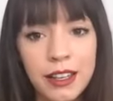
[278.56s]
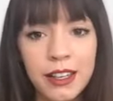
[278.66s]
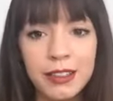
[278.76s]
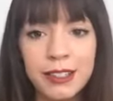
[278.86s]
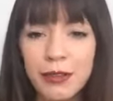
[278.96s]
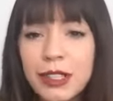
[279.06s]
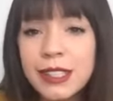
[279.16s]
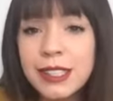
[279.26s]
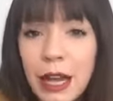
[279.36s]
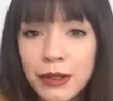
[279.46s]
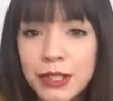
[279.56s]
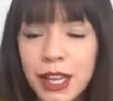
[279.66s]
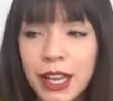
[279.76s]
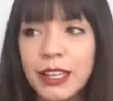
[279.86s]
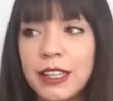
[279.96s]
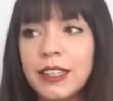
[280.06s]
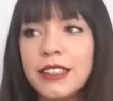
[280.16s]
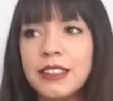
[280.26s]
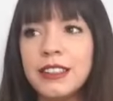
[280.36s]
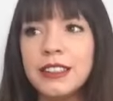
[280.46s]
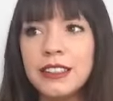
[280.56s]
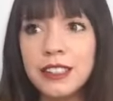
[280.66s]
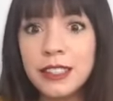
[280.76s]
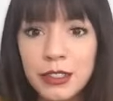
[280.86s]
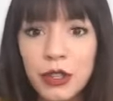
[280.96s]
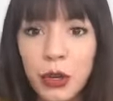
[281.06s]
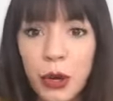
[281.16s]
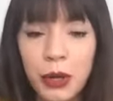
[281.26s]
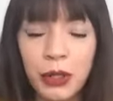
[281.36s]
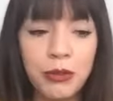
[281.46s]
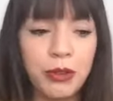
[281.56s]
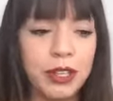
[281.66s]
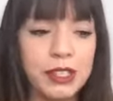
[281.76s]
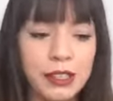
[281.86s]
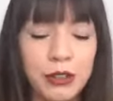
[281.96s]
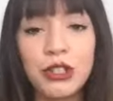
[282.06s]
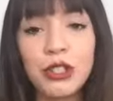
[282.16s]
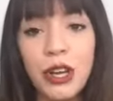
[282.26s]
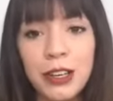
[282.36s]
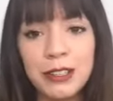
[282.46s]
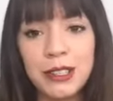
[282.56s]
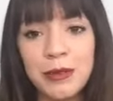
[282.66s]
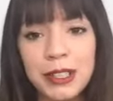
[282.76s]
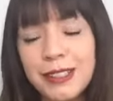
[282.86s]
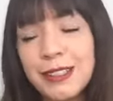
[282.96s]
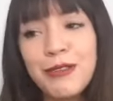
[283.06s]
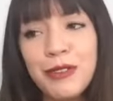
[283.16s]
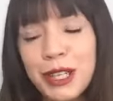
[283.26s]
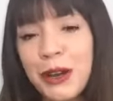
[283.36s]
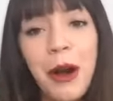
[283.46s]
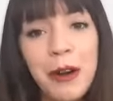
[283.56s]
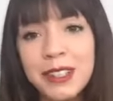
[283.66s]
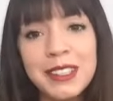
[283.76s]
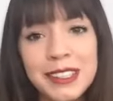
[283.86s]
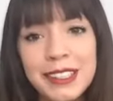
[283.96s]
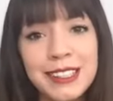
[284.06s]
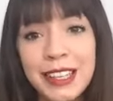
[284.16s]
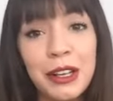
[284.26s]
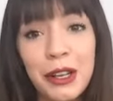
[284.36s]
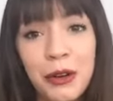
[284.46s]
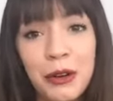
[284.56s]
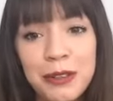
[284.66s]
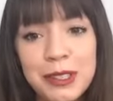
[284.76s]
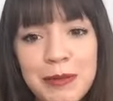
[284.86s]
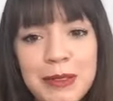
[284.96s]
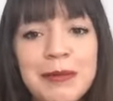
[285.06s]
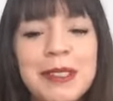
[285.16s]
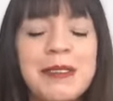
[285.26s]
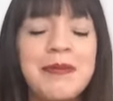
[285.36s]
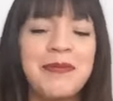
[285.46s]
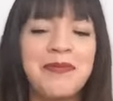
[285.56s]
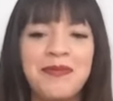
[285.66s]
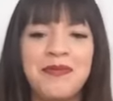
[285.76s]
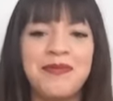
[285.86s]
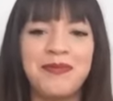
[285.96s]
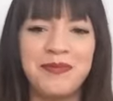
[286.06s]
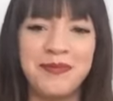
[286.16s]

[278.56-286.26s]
I'll say, if this sounds like you're going through this, then you should talk to someone because this video obviously isn't going to cure those symptoms.